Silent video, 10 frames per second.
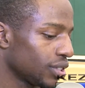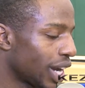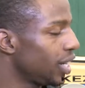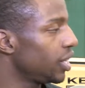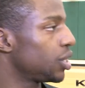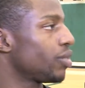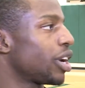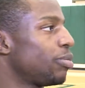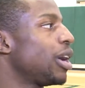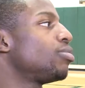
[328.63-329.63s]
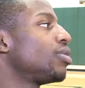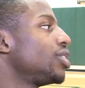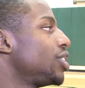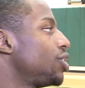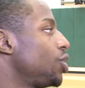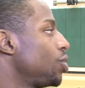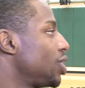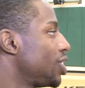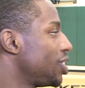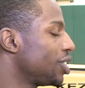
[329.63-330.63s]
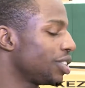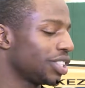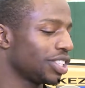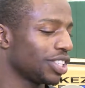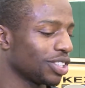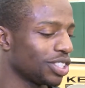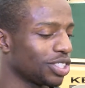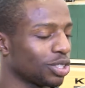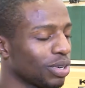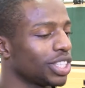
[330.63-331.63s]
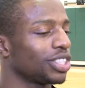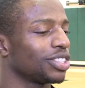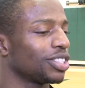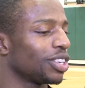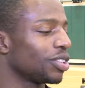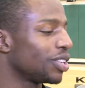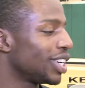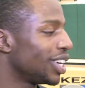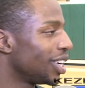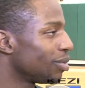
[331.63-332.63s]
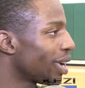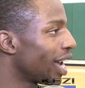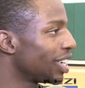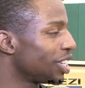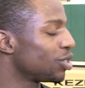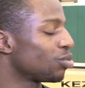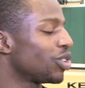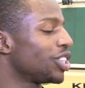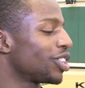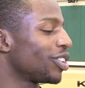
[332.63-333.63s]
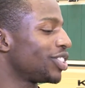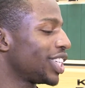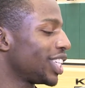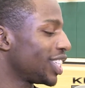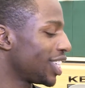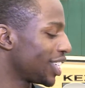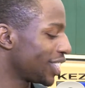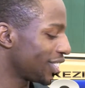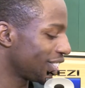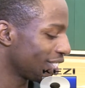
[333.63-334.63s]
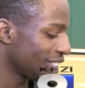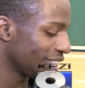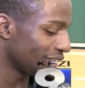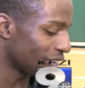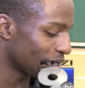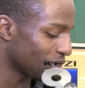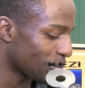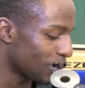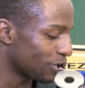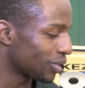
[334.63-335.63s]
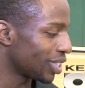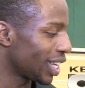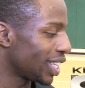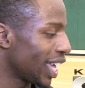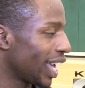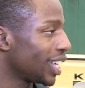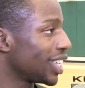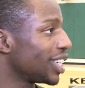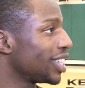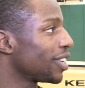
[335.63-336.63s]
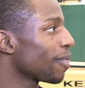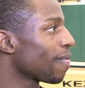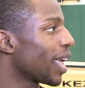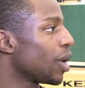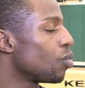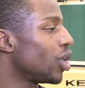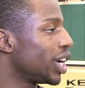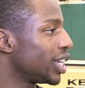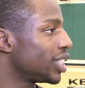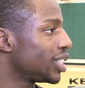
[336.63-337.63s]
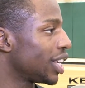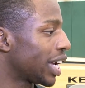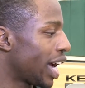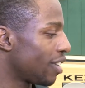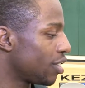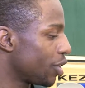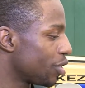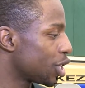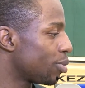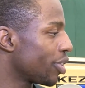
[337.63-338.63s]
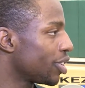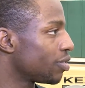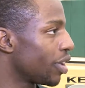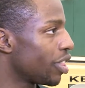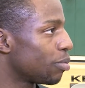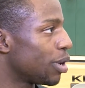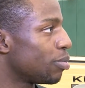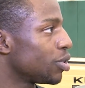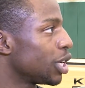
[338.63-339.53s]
I did just write a paper on this, too, this little situation. So kind of did some research, and, you know, some people said that it was a kind of a learning experience for other people.